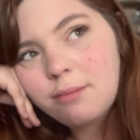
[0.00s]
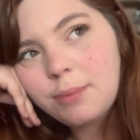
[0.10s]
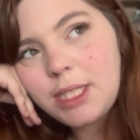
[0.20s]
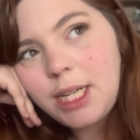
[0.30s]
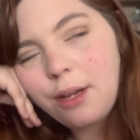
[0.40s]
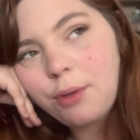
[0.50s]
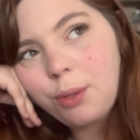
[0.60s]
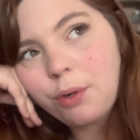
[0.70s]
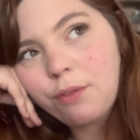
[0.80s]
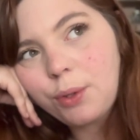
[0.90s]
but today I really
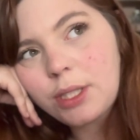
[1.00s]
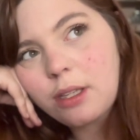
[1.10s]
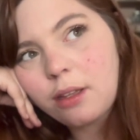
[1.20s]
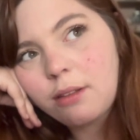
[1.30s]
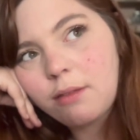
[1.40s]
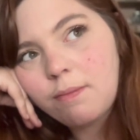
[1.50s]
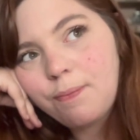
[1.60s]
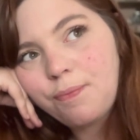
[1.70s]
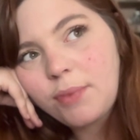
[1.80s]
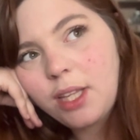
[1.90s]
want to focus on
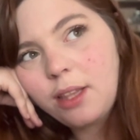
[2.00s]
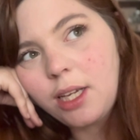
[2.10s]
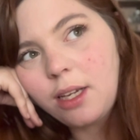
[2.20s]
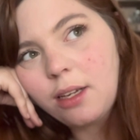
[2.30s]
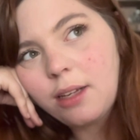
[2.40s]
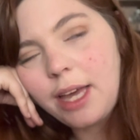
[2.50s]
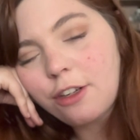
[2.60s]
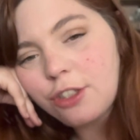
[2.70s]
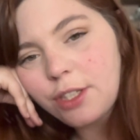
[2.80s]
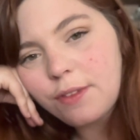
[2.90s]
the
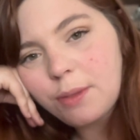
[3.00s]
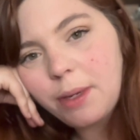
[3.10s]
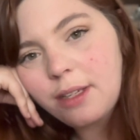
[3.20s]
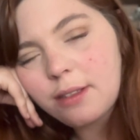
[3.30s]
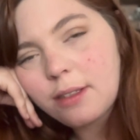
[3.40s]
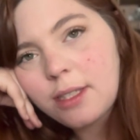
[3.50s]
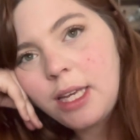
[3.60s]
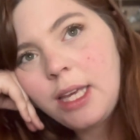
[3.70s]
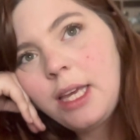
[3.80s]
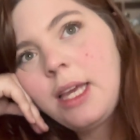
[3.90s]
energy of the space
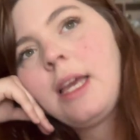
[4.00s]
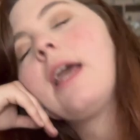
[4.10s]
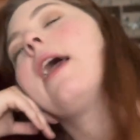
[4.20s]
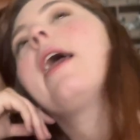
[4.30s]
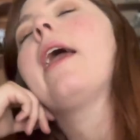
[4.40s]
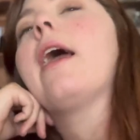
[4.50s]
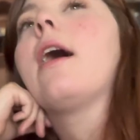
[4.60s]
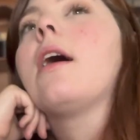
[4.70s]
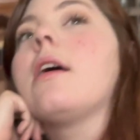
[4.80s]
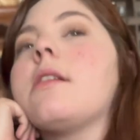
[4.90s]

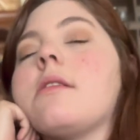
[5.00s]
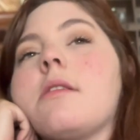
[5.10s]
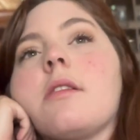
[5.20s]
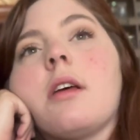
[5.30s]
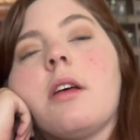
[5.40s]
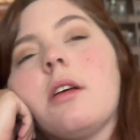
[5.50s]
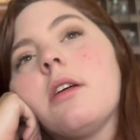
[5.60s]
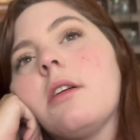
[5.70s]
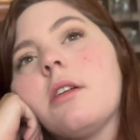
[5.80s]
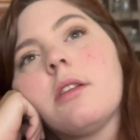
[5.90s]
and,
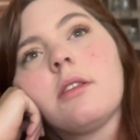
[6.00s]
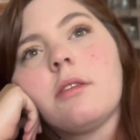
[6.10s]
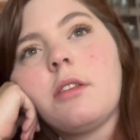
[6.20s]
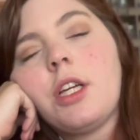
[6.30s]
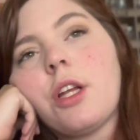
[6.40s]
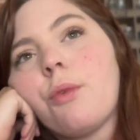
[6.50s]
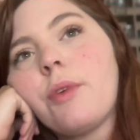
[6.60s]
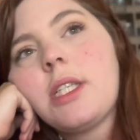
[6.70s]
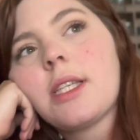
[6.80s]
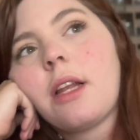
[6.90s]
you know,
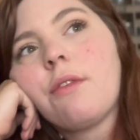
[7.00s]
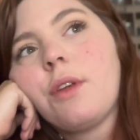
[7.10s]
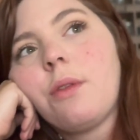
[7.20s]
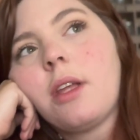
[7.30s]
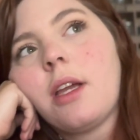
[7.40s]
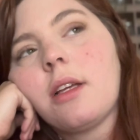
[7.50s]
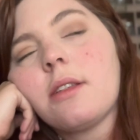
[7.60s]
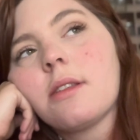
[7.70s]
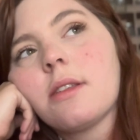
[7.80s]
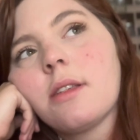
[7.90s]
reset a few
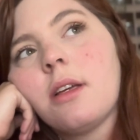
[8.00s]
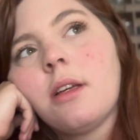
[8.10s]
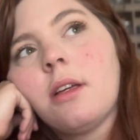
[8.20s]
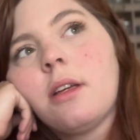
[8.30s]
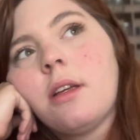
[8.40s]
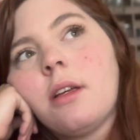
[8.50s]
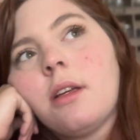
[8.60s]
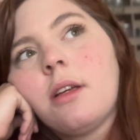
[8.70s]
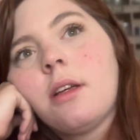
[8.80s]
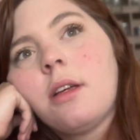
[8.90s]
things
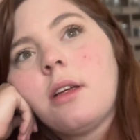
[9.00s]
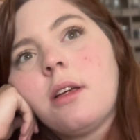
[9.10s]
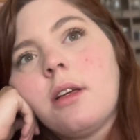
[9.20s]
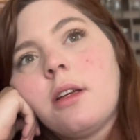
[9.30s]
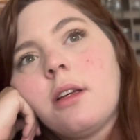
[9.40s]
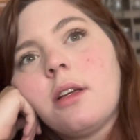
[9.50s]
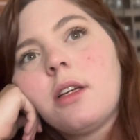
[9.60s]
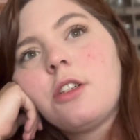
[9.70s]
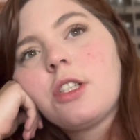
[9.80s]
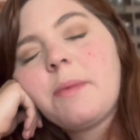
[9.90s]

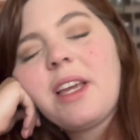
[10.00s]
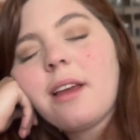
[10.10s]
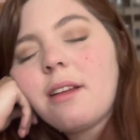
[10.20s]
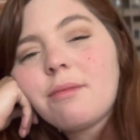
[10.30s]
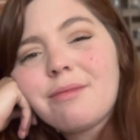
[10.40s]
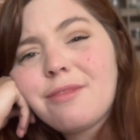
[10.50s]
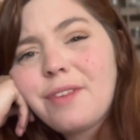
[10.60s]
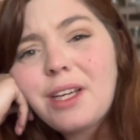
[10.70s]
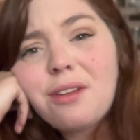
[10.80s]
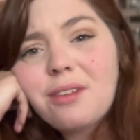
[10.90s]
and just make it
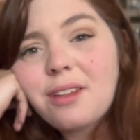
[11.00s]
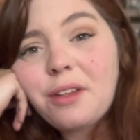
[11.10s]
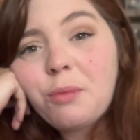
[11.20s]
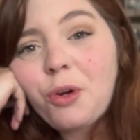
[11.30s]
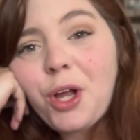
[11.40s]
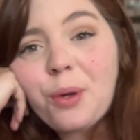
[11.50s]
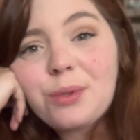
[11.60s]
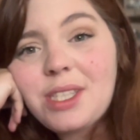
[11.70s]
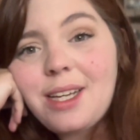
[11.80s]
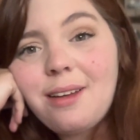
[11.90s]
feel a little more
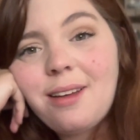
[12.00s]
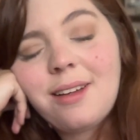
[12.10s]
cozy